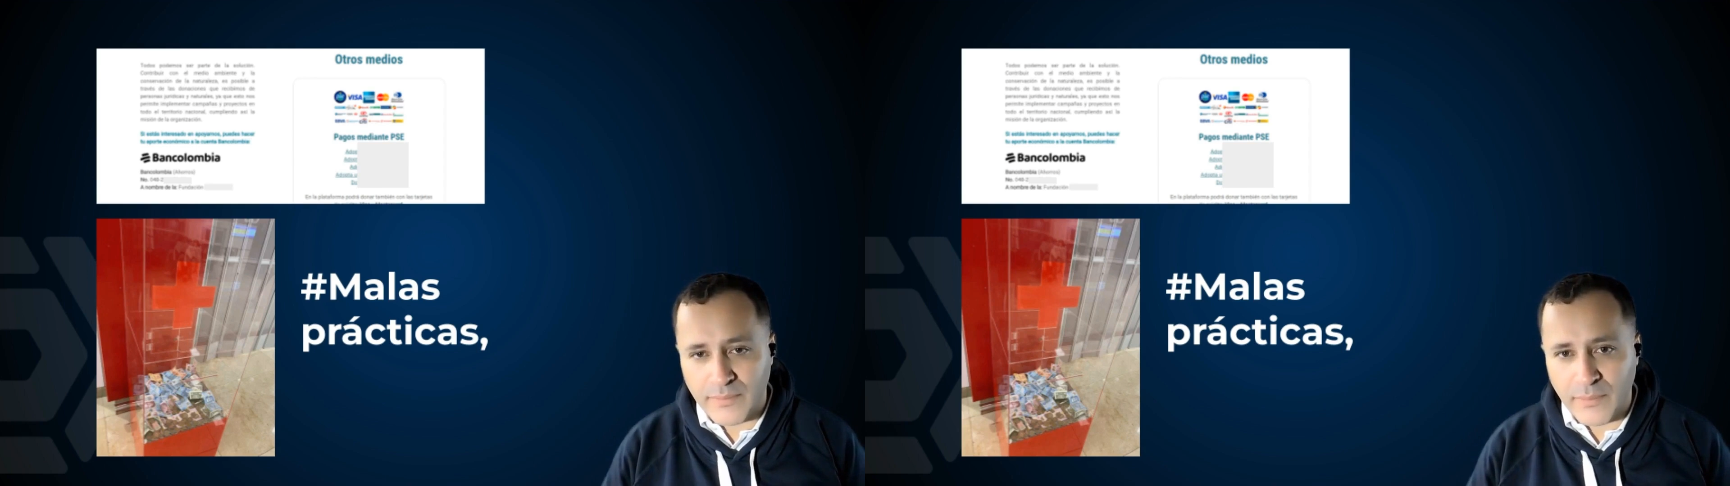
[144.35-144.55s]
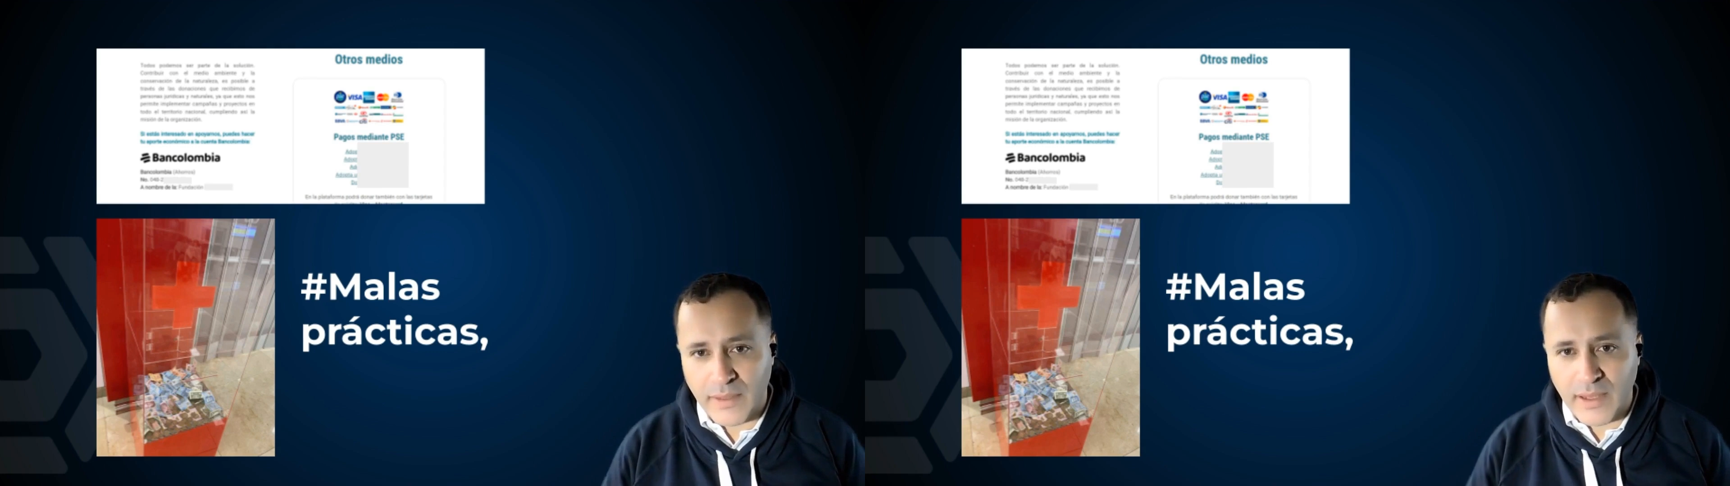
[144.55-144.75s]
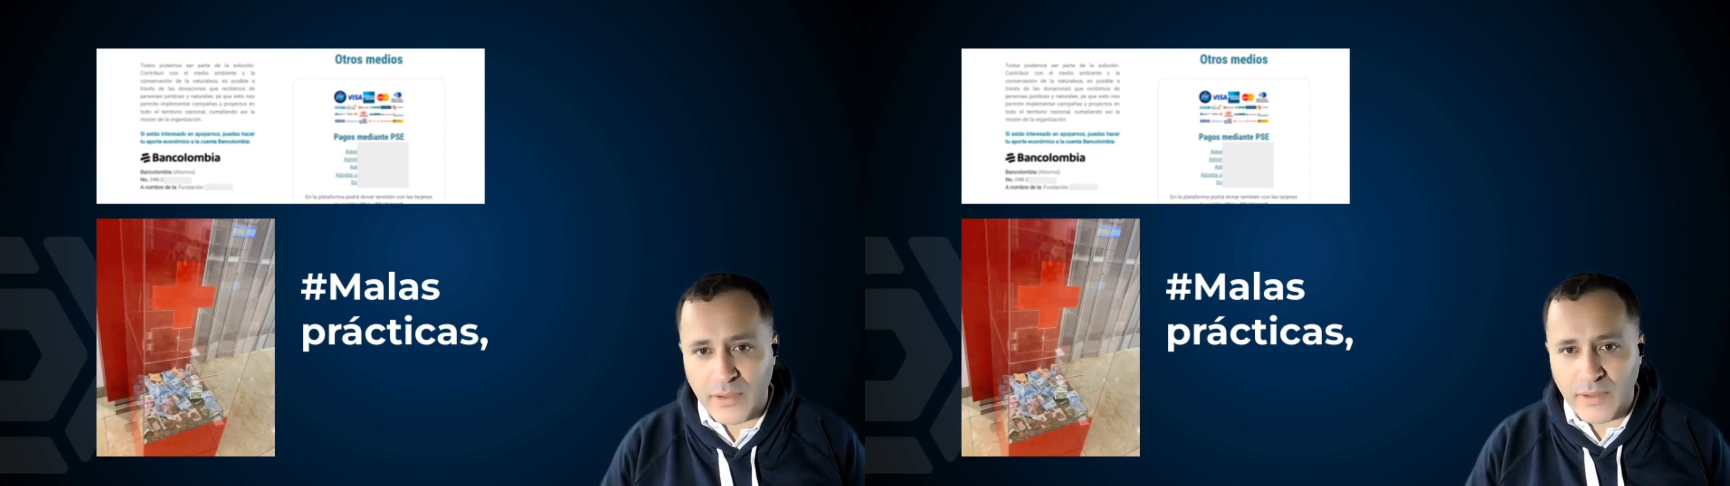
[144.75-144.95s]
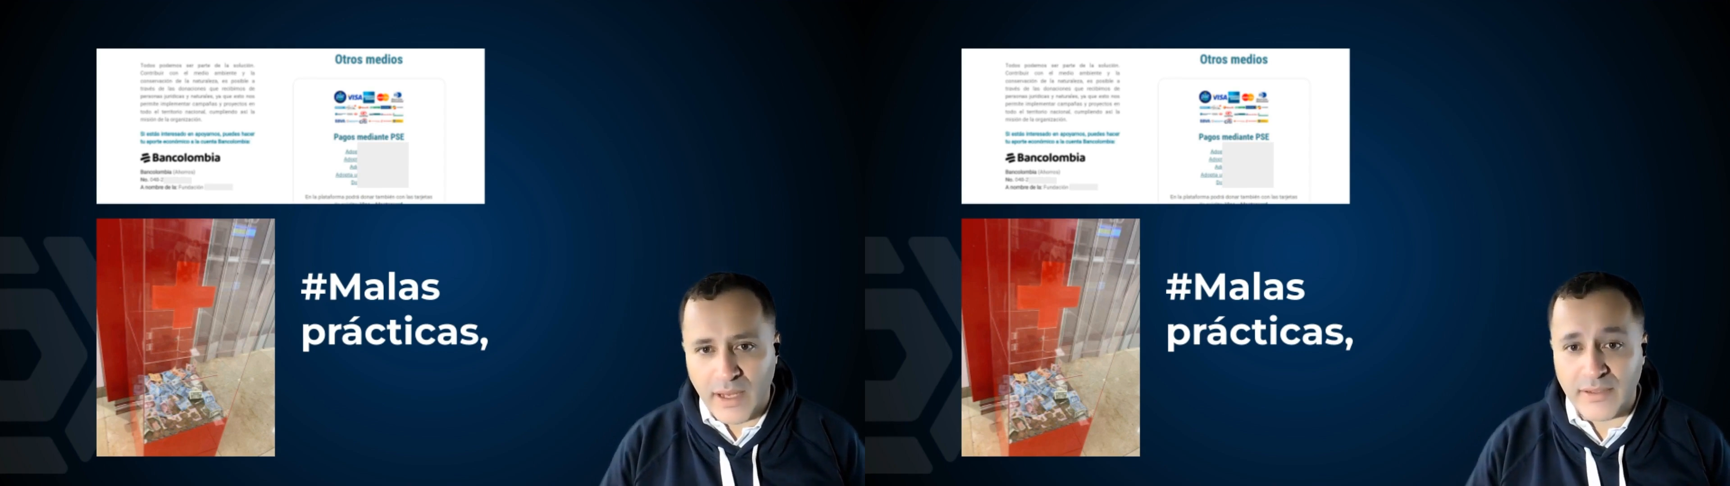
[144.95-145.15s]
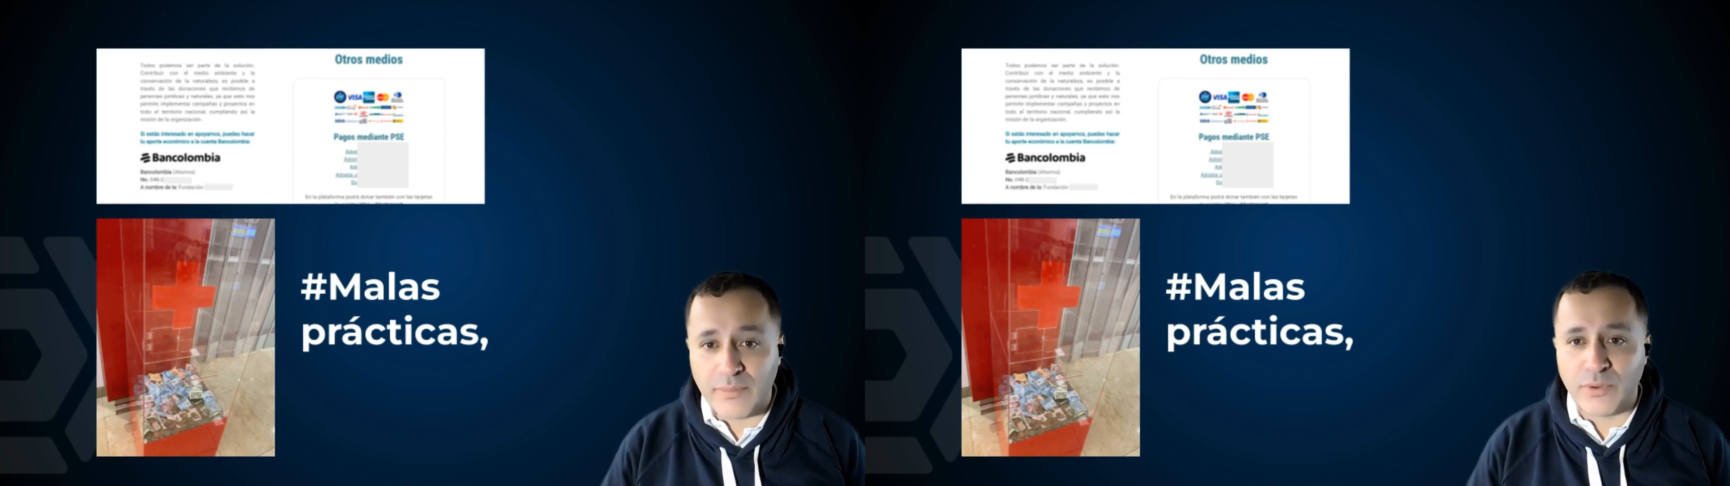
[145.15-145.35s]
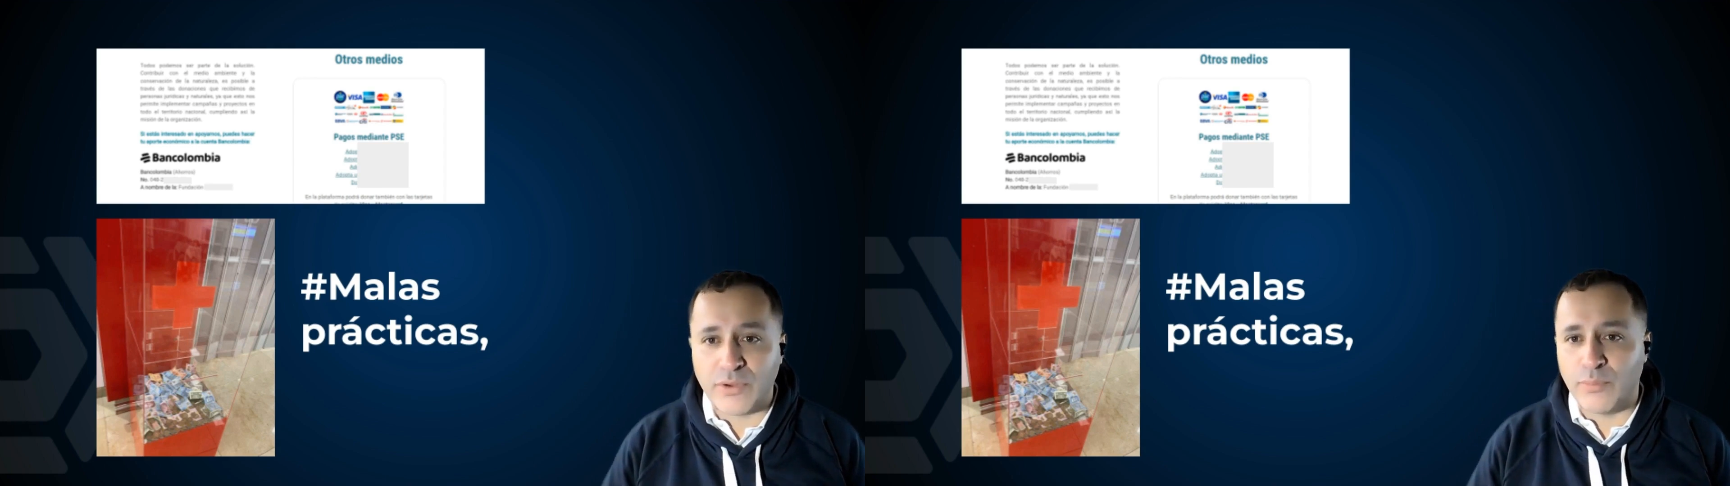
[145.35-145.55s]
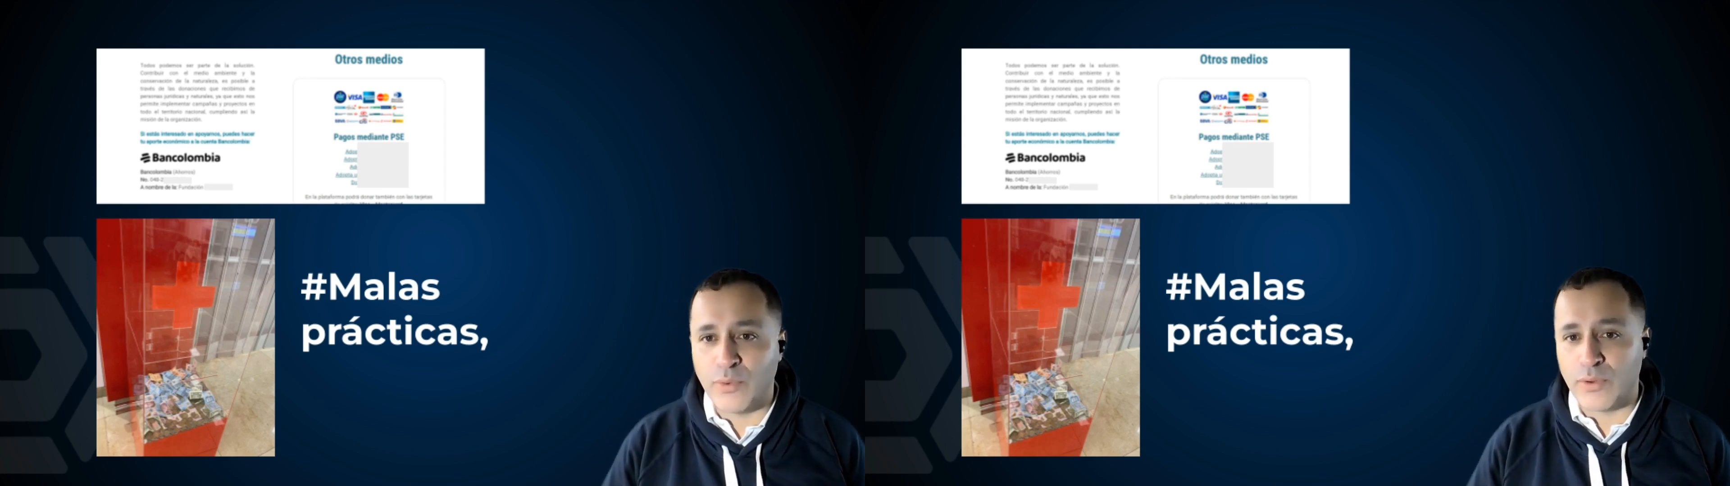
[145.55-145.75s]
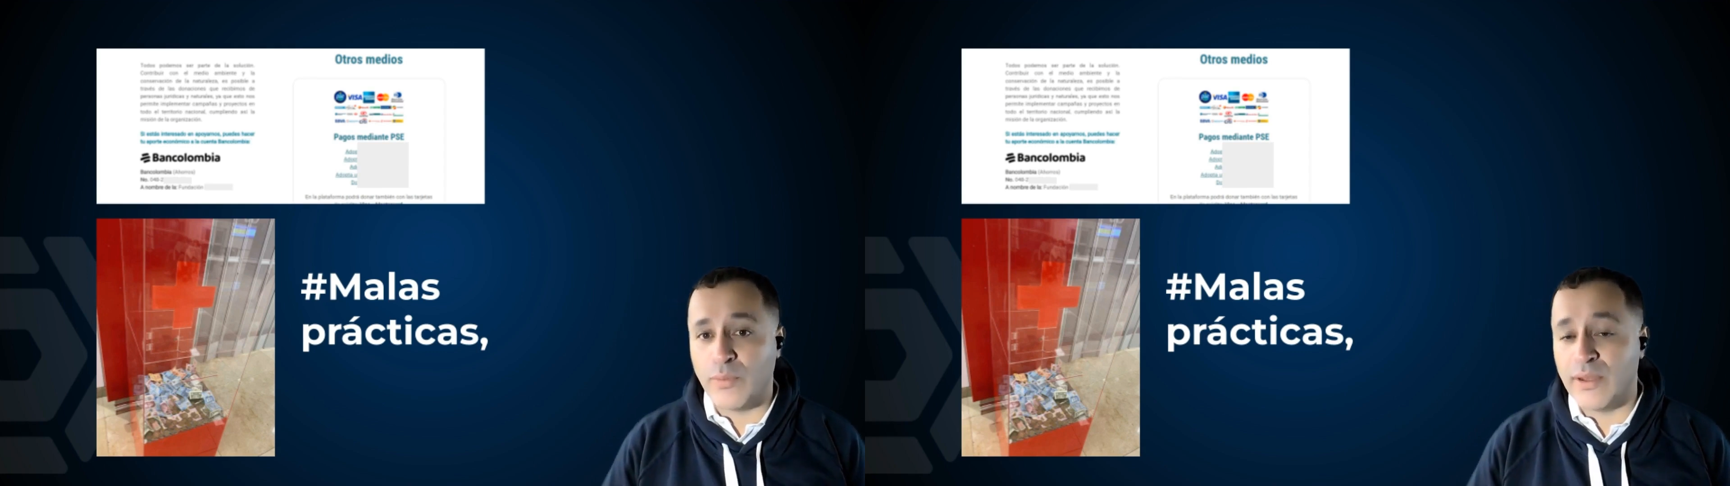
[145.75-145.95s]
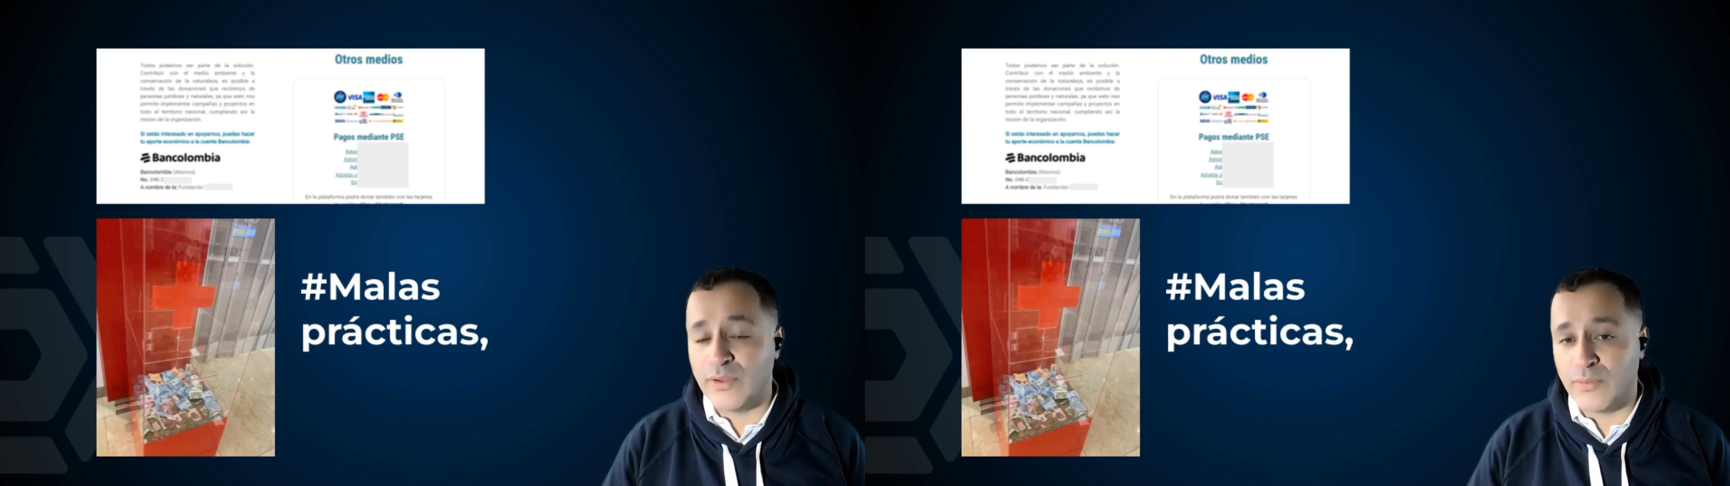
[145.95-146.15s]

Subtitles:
but they don't ask the most important question,